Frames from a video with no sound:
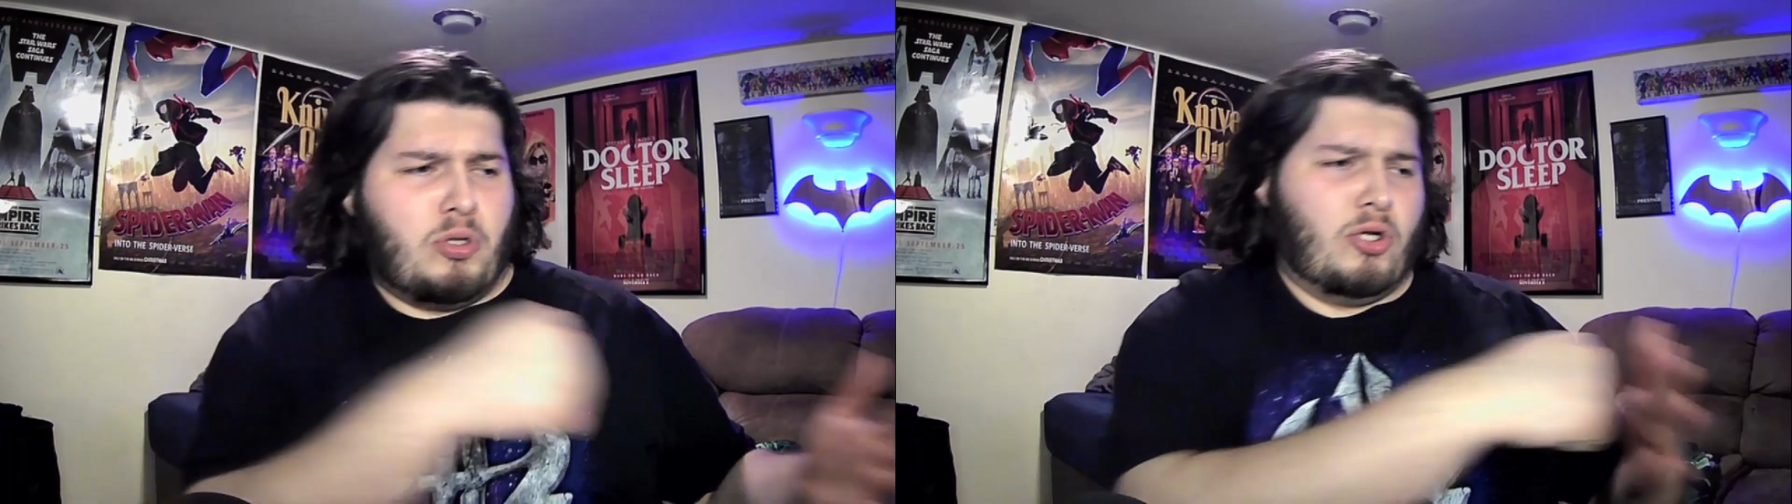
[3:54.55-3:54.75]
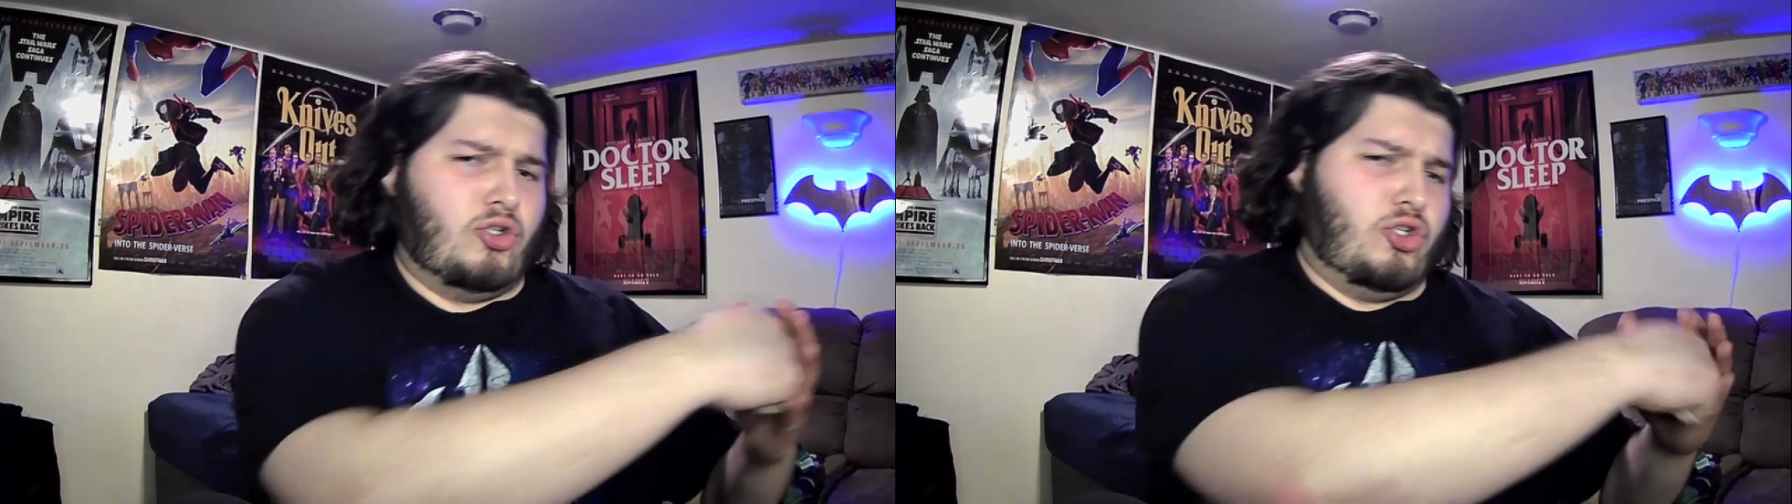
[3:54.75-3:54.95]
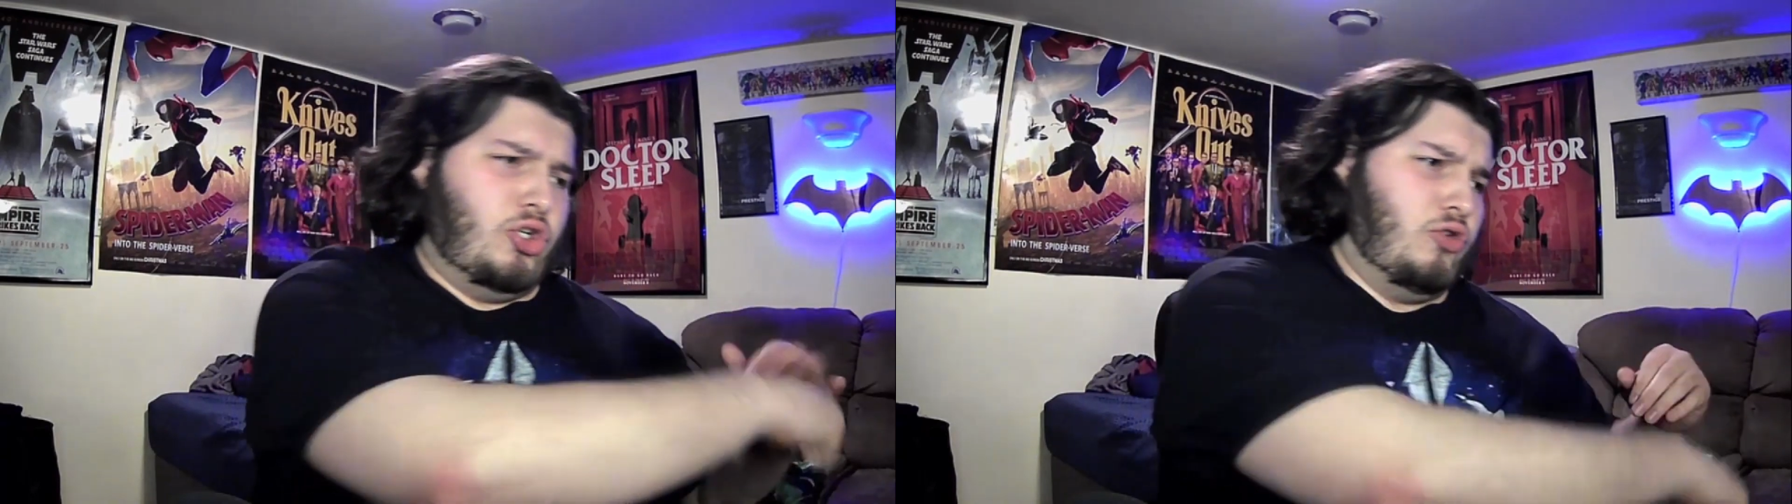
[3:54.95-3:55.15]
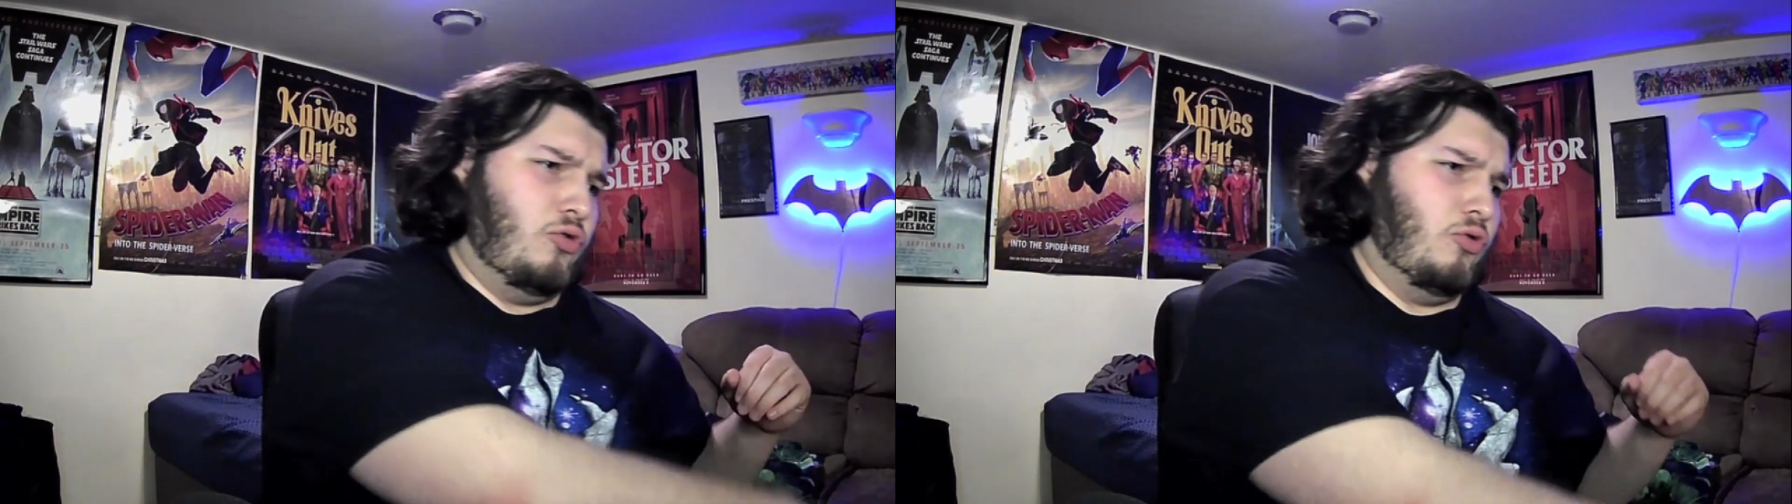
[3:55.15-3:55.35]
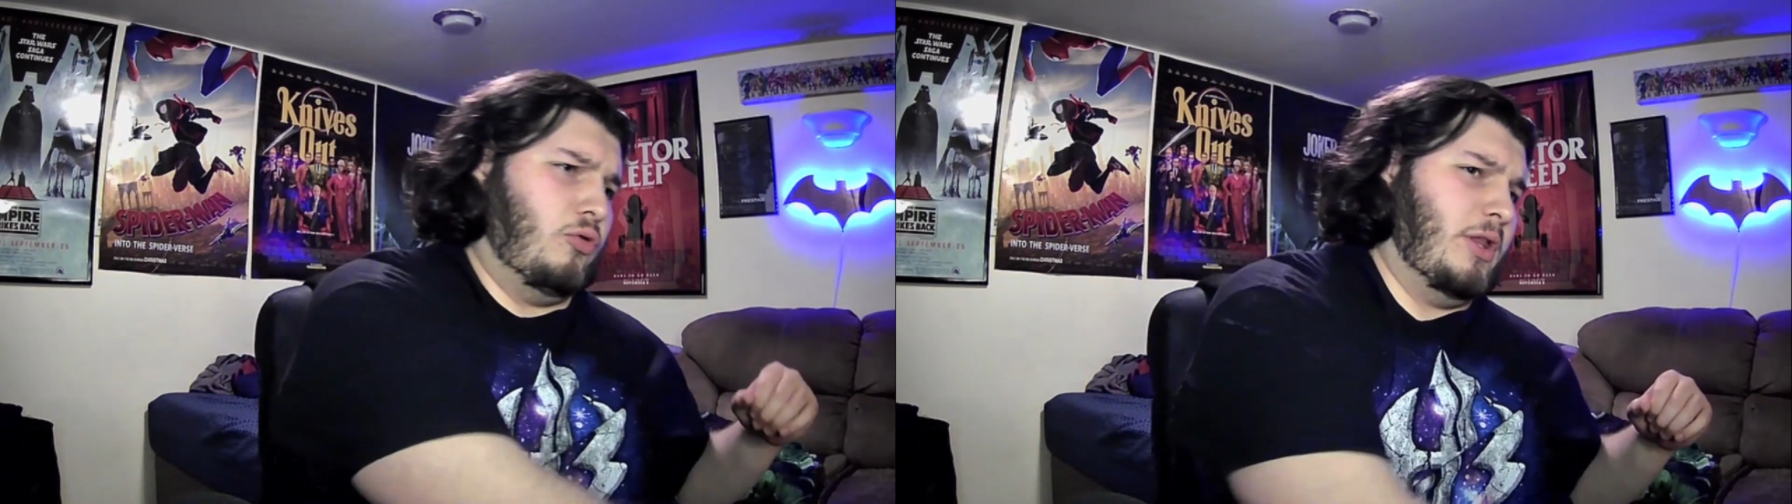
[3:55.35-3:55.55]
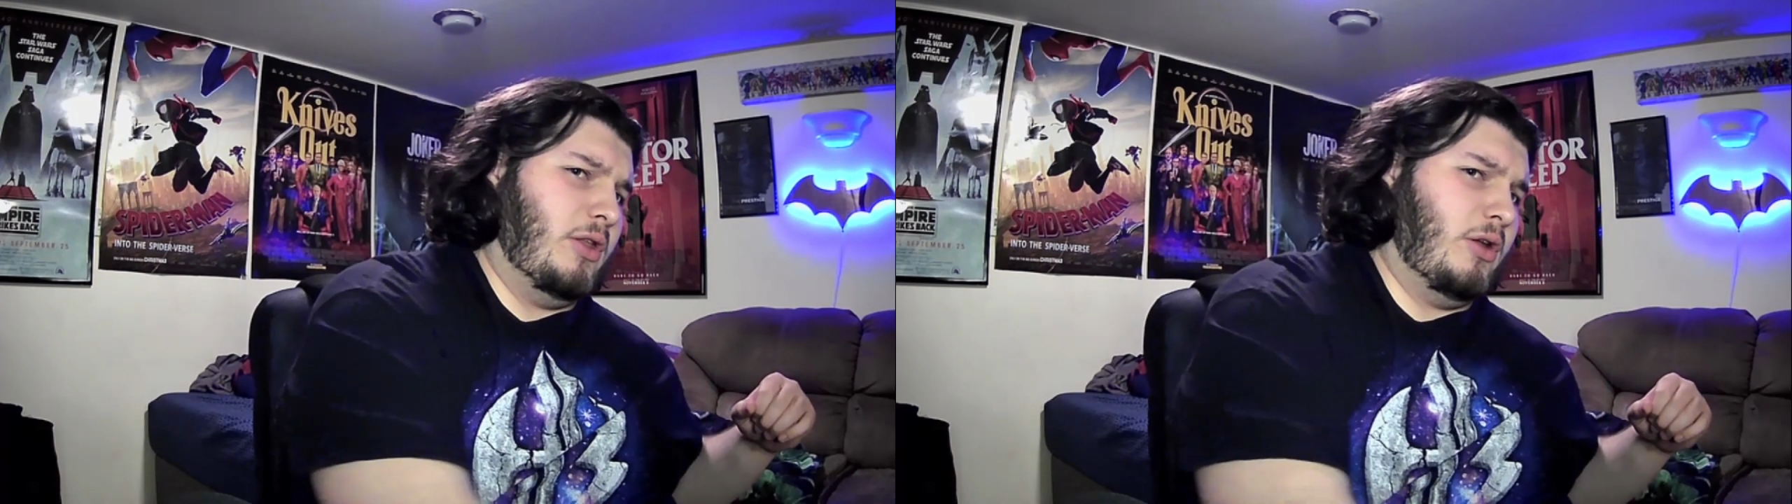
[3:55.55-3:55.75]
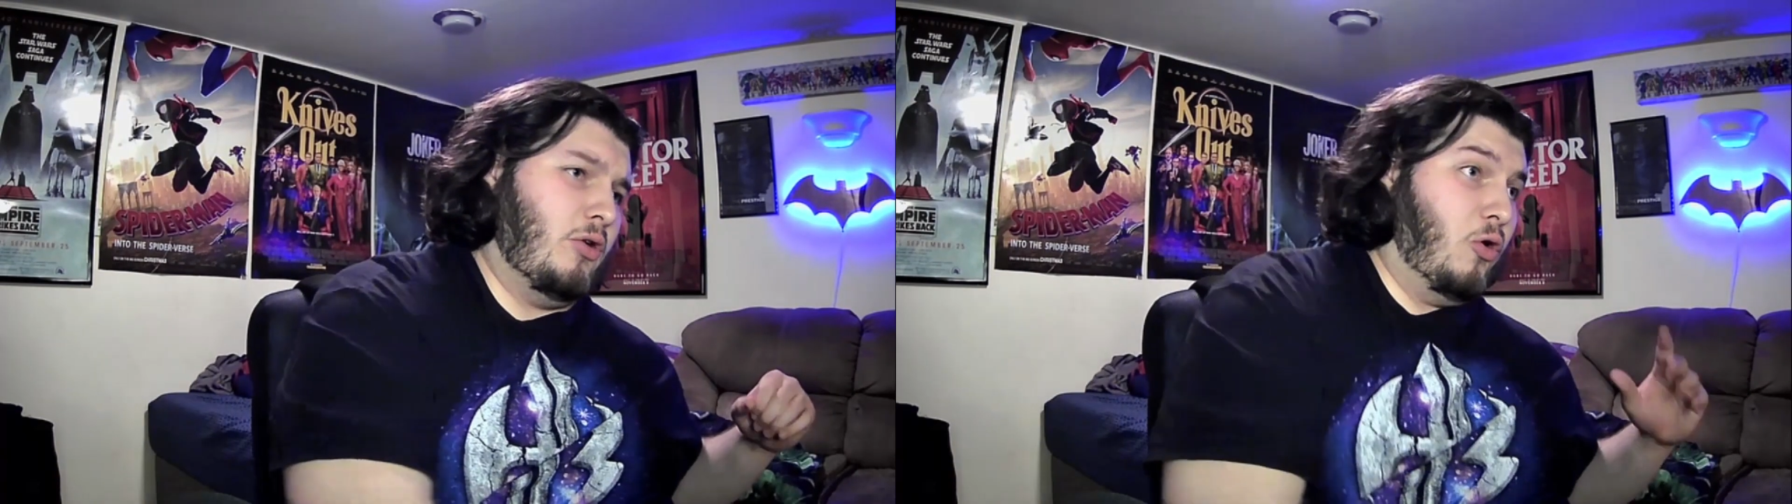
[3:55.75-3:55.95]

punch you, and then,